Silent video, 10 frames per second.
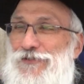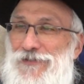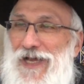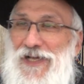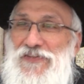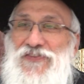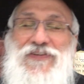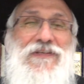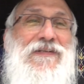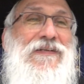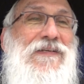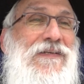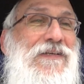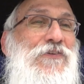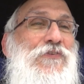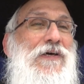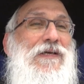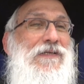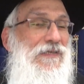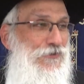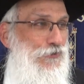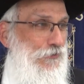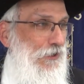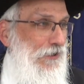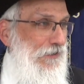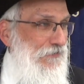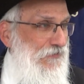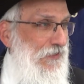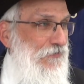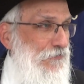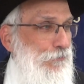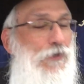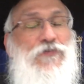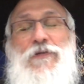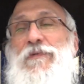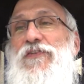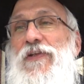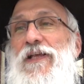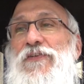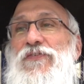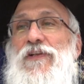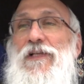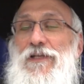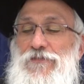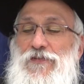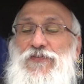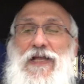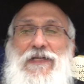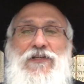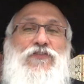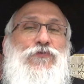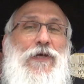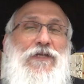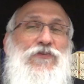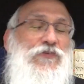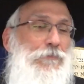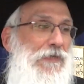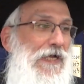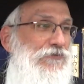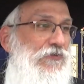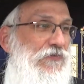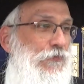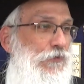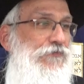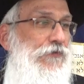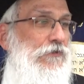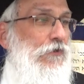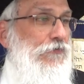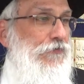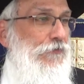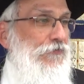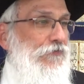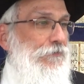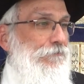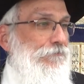or not. So in Shulchan Aruch it says, in Poskim it says, if you're standing straight and subconsciously, which foot goes first?